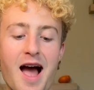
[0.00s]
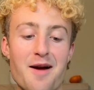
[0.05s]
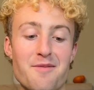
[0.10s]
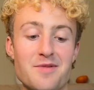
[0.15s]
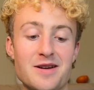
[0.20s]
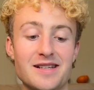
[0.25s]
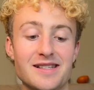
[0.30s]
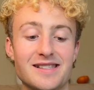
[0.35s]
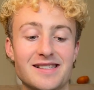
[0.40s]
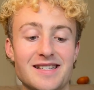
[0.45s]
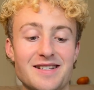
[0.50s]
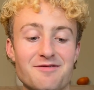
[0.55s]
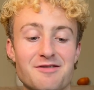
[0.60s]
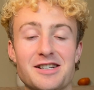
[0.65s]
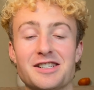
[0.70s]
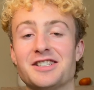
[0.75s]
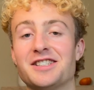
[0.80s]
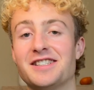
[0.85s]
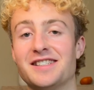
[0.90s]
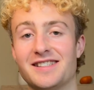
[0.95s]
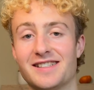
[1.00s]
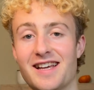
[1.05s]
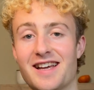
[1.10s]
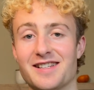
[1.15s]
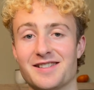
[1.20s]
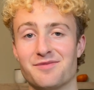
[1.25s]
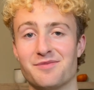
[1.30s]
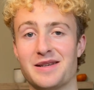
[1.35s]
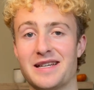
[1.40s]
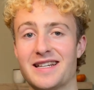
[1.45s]
I'm gonna see what she
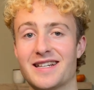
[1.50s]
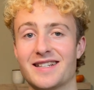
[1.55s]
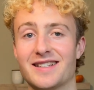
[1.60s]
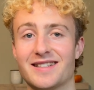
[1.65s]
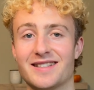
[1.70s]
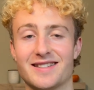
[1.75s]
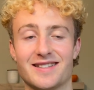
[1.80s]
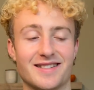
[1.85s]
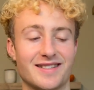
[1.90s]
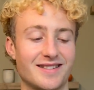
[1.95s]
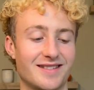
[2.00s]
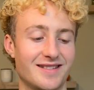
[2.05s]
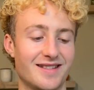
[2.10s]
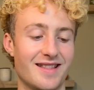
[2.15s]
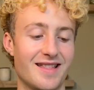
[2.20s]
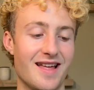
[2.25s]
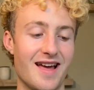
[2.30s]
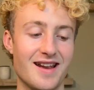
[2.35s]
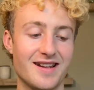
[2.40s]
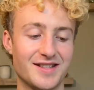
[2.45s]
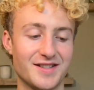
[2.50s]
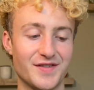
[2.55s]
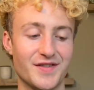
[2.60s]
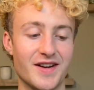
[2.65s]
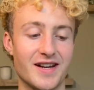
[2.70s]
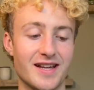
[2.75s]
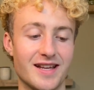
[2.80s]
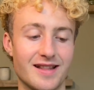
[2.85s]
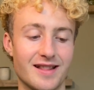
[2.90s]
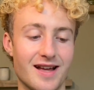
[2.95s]
says because that is
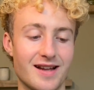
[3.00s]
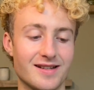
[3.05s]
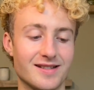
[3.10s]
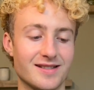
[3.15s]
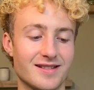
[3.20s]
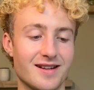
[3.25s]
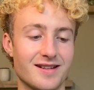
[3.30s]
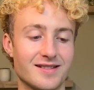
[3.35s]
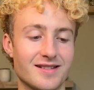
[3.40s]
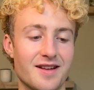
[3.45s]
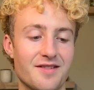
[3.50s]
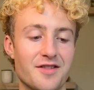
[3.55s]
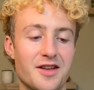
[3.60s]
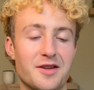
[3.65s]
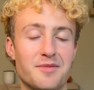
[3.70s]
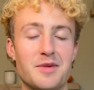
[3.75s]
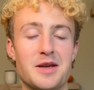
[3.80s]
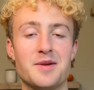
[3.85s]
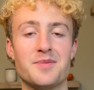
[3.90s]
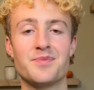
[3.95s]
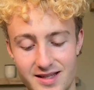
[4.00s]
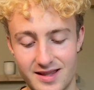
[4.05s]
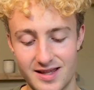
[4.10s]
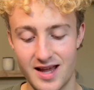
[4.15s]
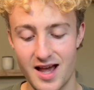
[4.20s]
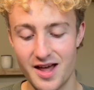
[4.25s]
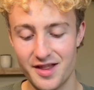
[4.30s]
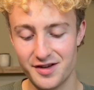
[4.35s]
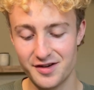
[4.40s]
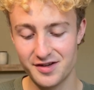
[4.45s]
funny and that does not sound like me. The
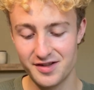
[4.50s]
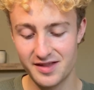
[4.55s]
other